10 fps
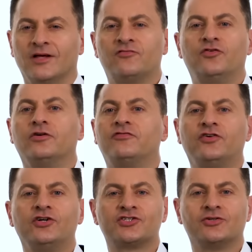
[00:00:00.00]
For your
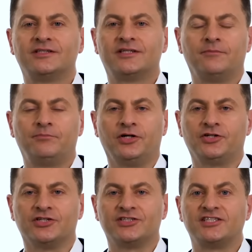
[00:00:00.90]
first solitaire
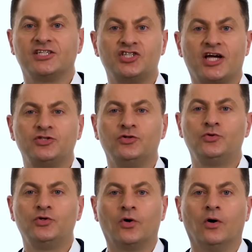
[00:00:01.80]
purchase, I suggest you do
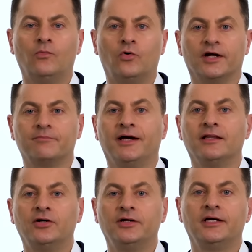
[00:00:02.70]
your homework by
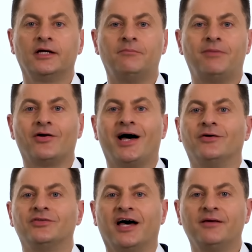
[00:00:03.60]
learning about how
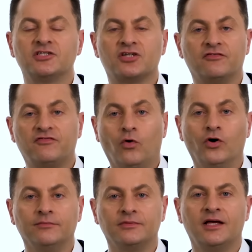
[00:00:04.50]
diamonds are
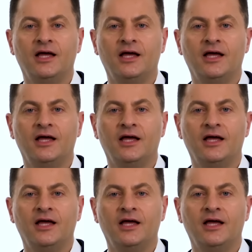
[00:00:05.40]
formed